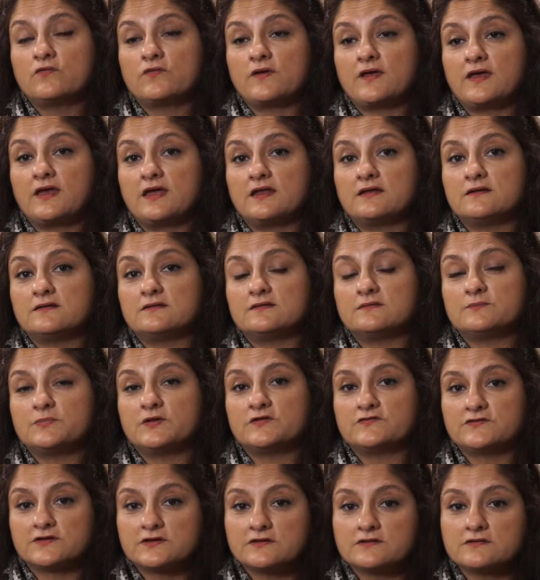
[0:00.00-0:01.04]
and
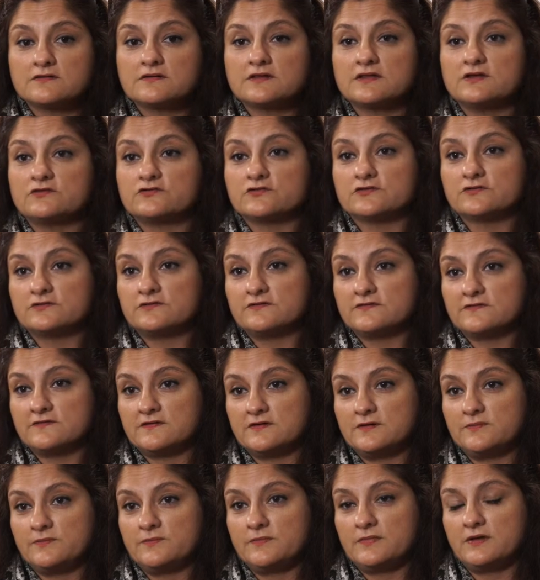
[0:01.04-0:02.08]
particularly
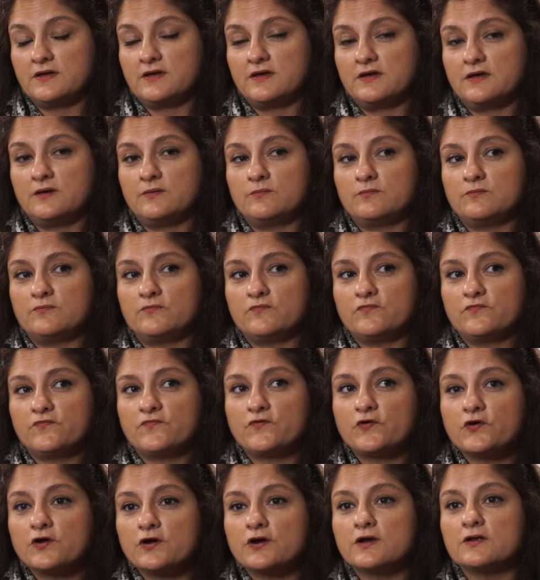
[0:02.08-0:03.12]
Jerusalem,
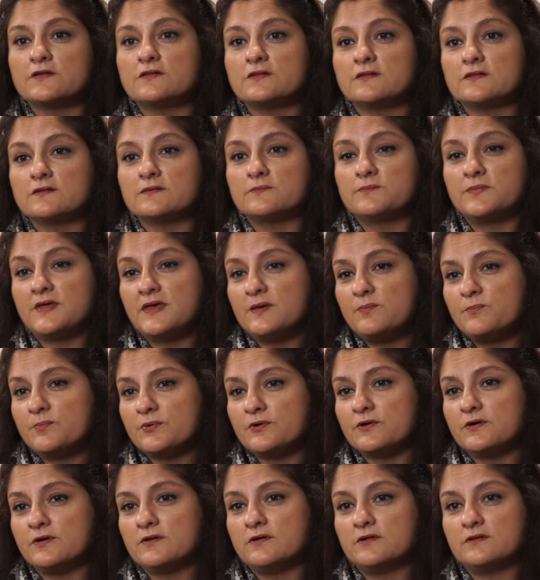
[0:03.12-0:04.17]
for
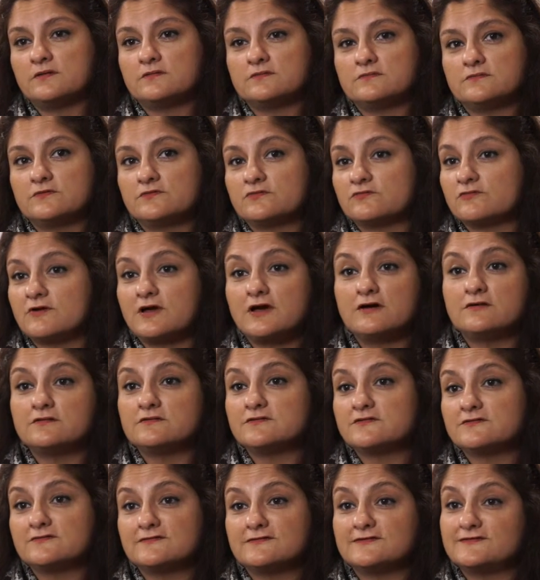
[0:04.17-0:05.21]
people
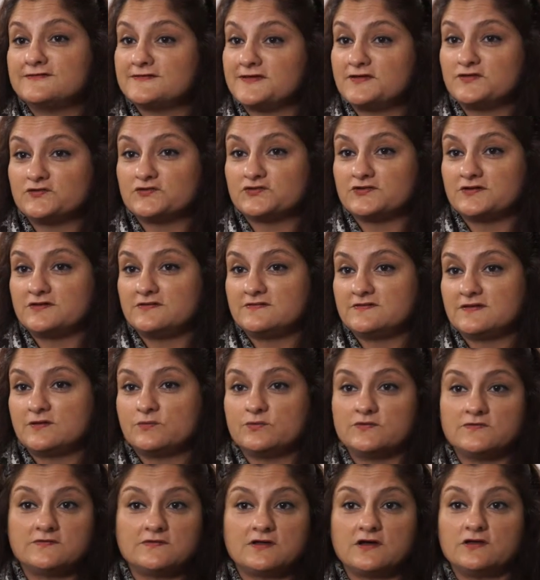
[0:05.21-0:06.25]
throughout the centuries. It
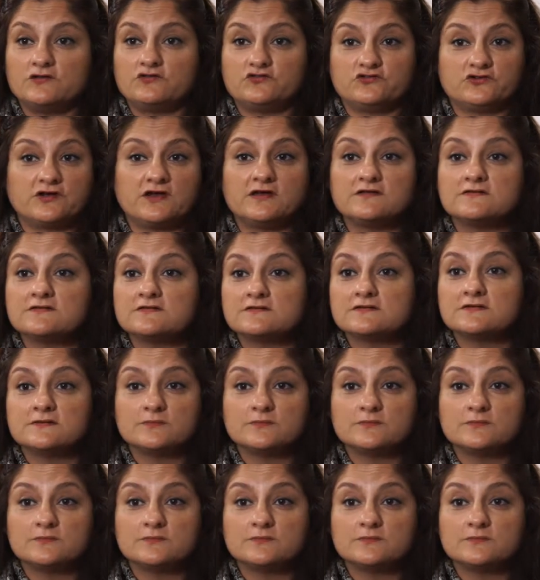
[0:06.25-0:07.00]
was not just